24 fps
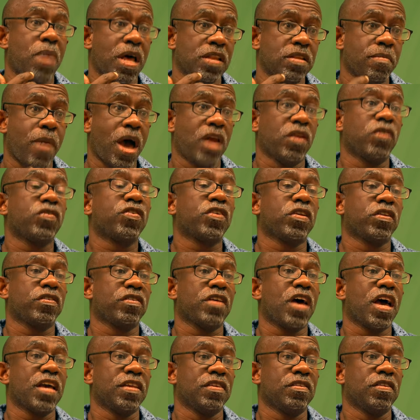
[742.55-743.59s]
the biological
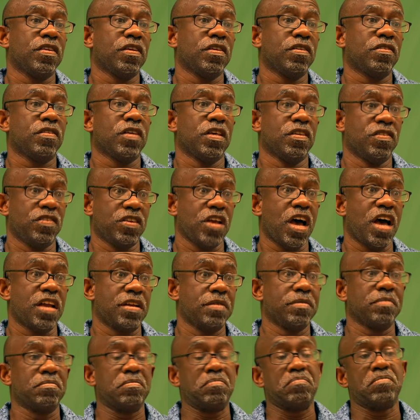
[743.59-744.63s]
sciences is
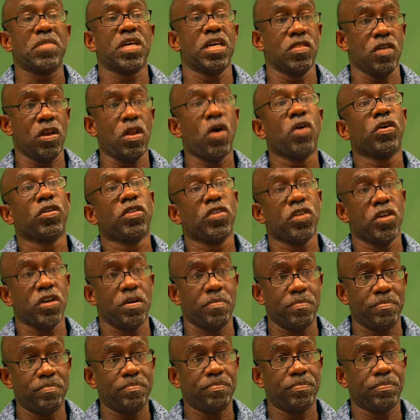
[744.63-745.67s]
done in the long term.